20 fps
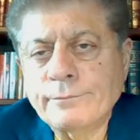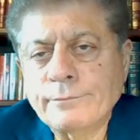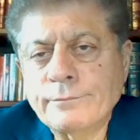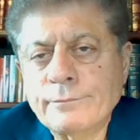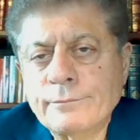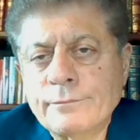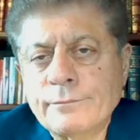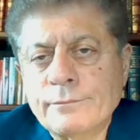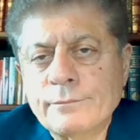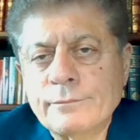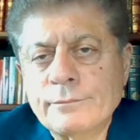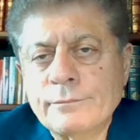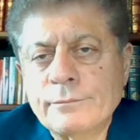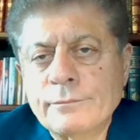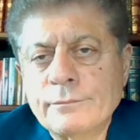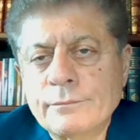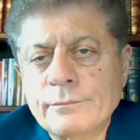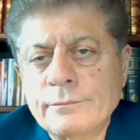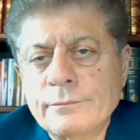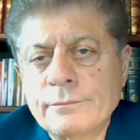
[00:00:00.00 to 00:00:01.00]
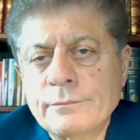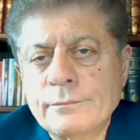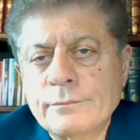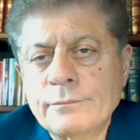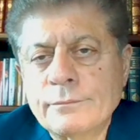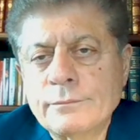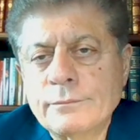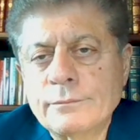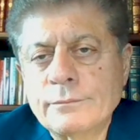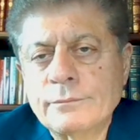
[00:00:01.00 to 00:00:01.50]

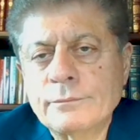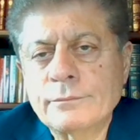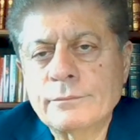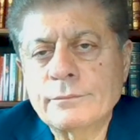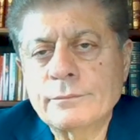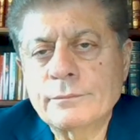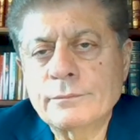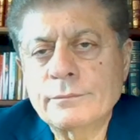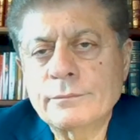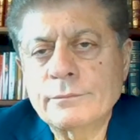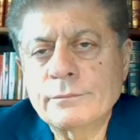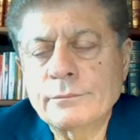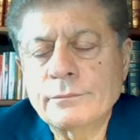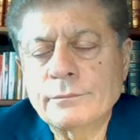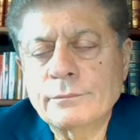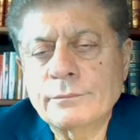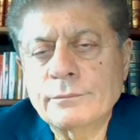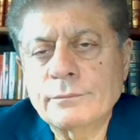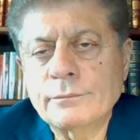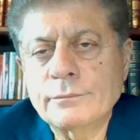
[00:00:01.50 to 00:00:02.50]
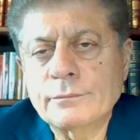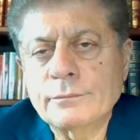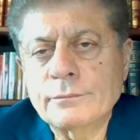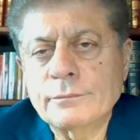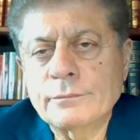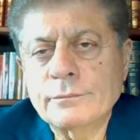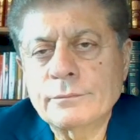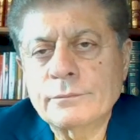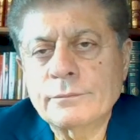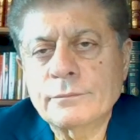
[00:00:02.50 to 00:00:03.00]

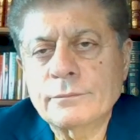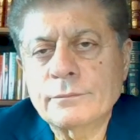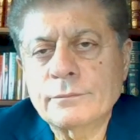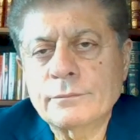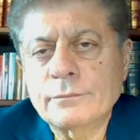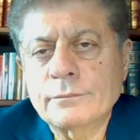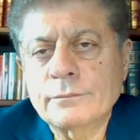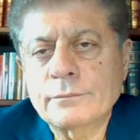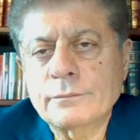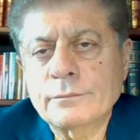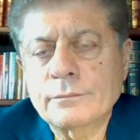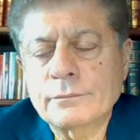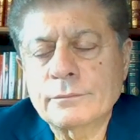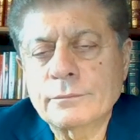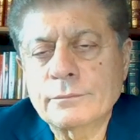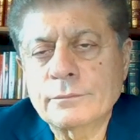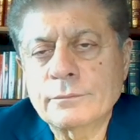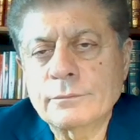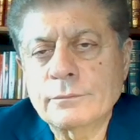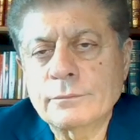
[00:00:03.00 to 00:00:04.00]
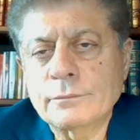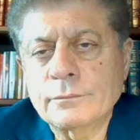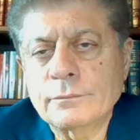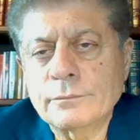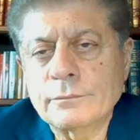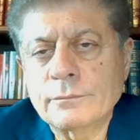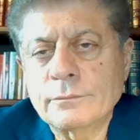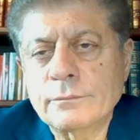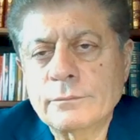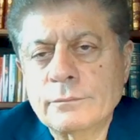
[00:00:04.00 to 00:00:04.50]

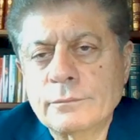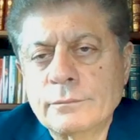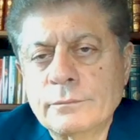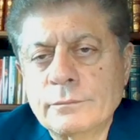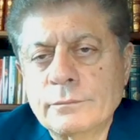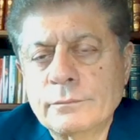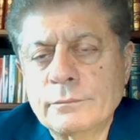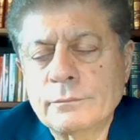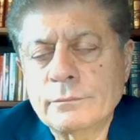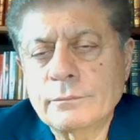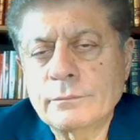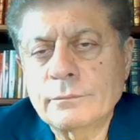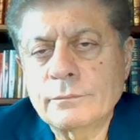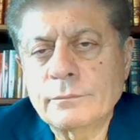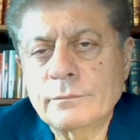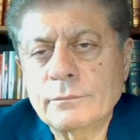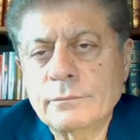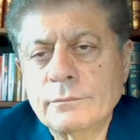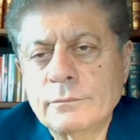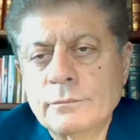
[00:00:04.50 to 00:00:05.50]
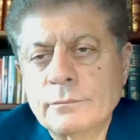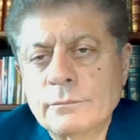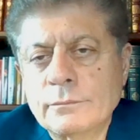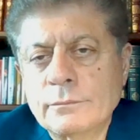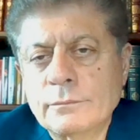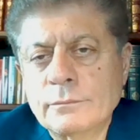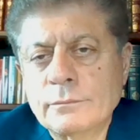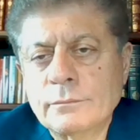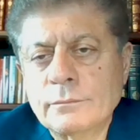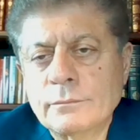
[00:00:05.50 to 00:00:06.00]

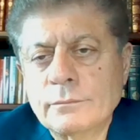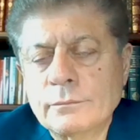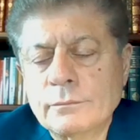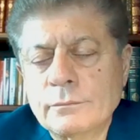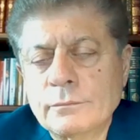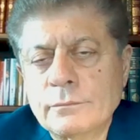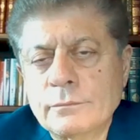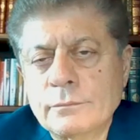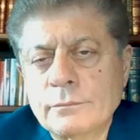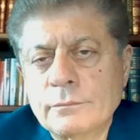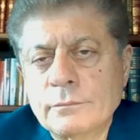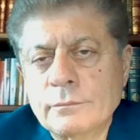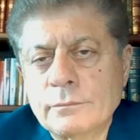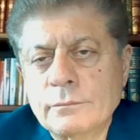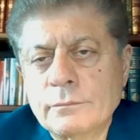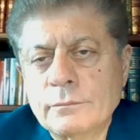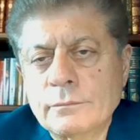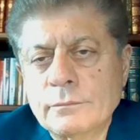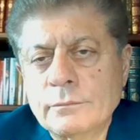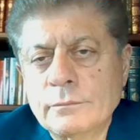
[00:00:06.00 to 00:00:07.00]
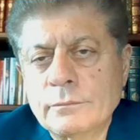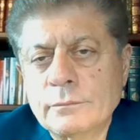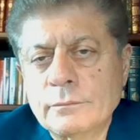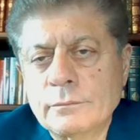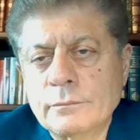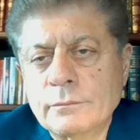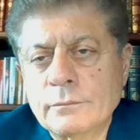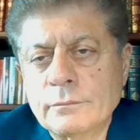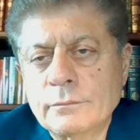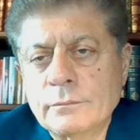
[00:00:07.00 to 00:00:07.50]

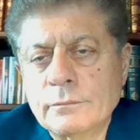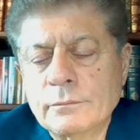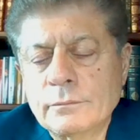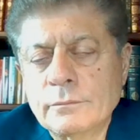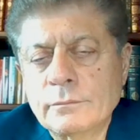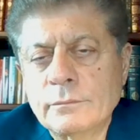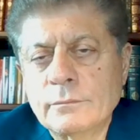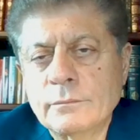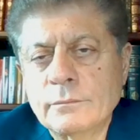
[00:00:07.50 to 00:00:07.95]
(not speaking)